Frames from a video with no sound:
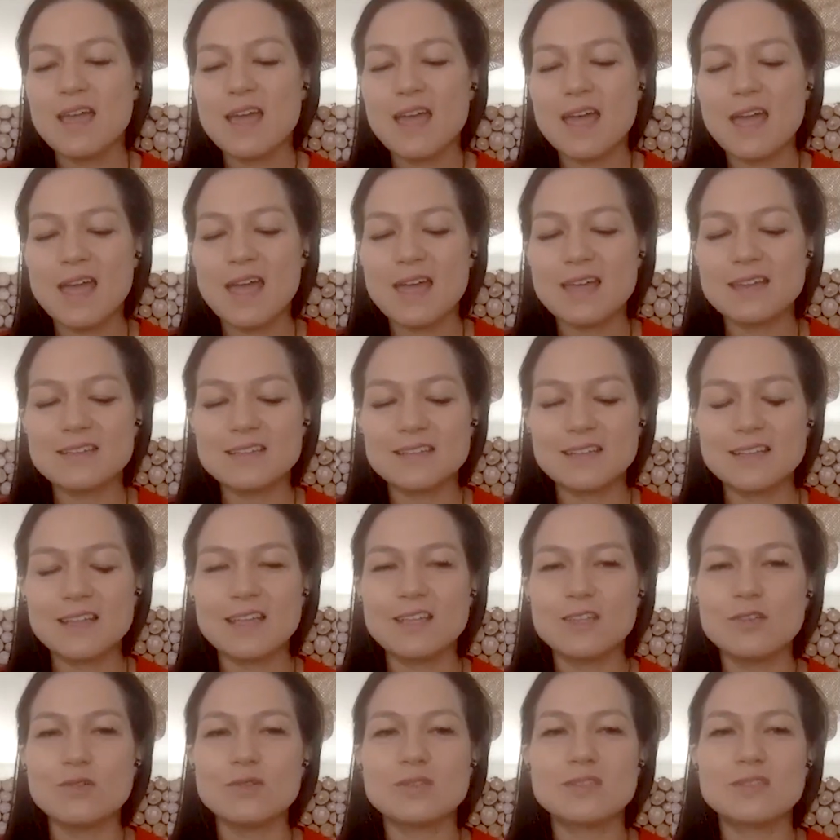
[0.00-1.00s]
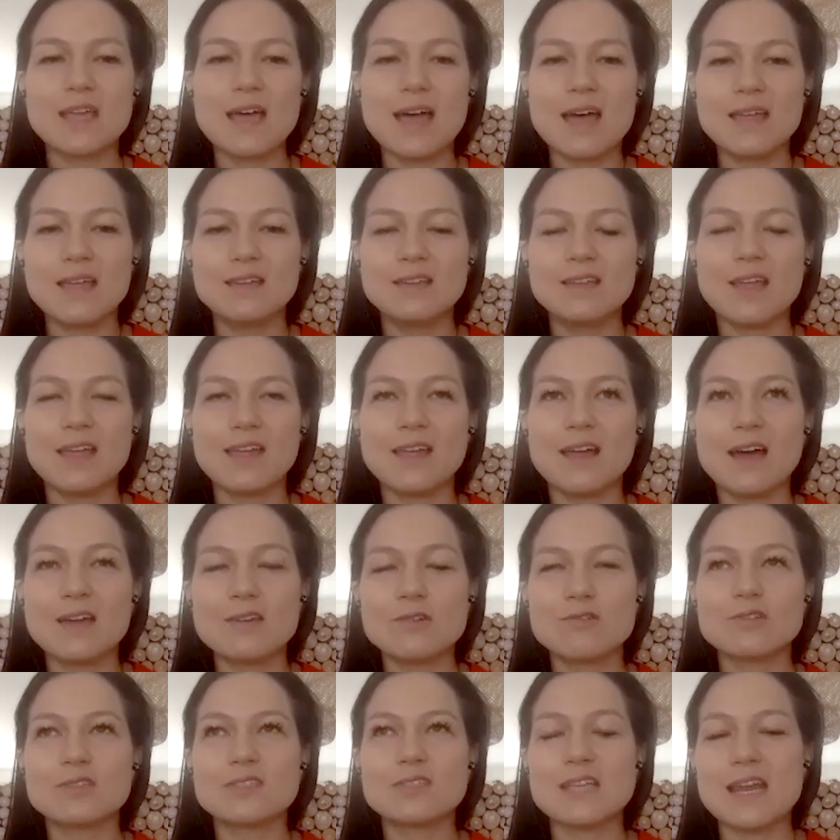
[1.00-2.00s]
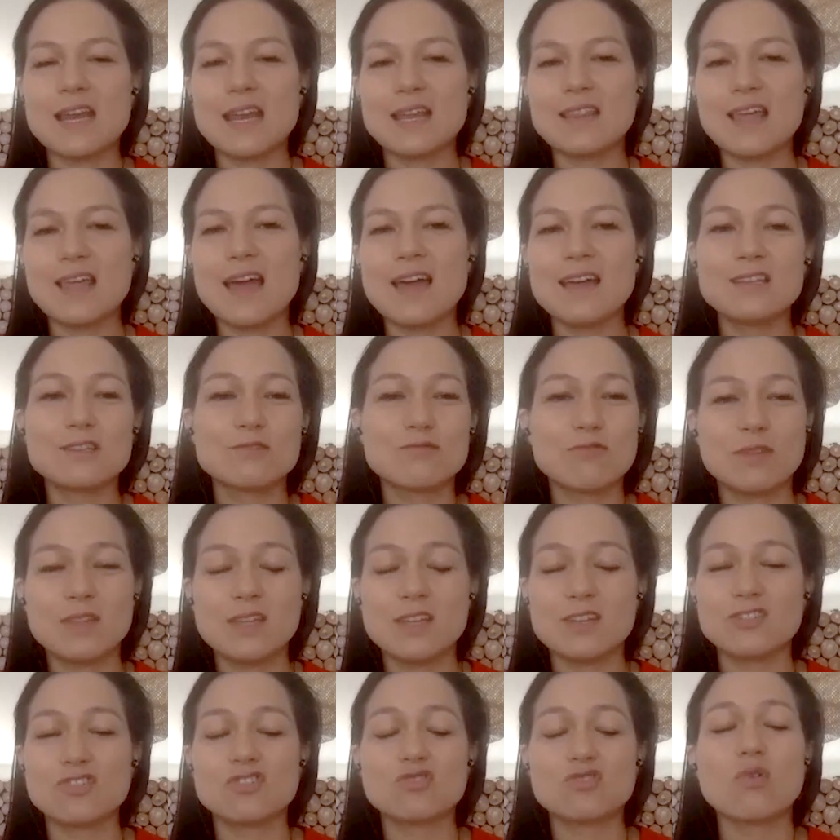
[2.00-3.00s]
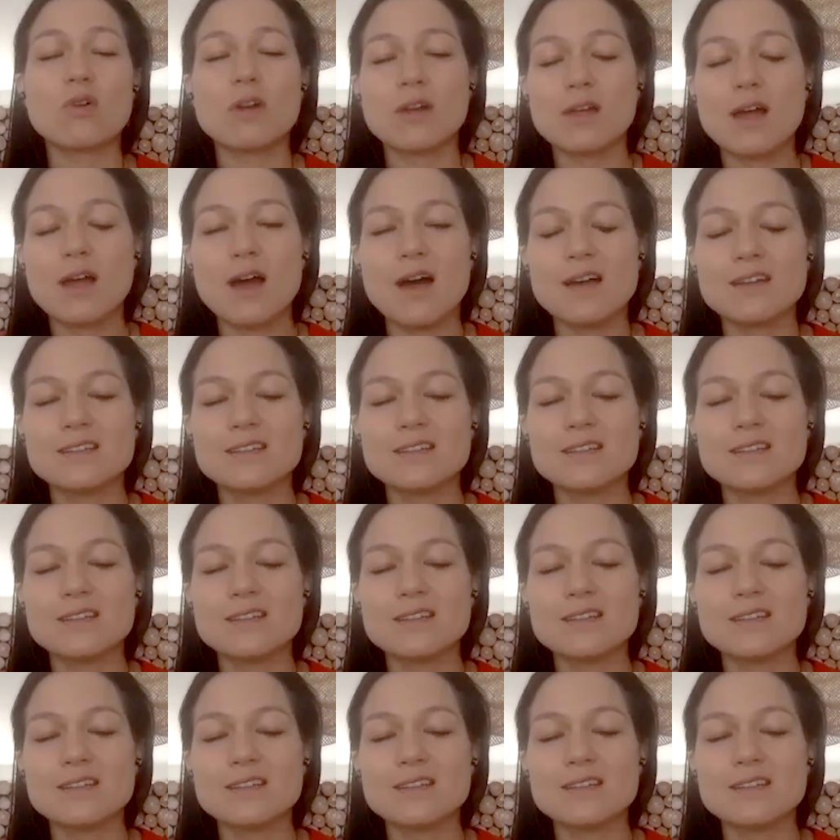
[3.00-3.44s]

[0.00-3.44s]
And like you said, like understanding that is really a shortcut.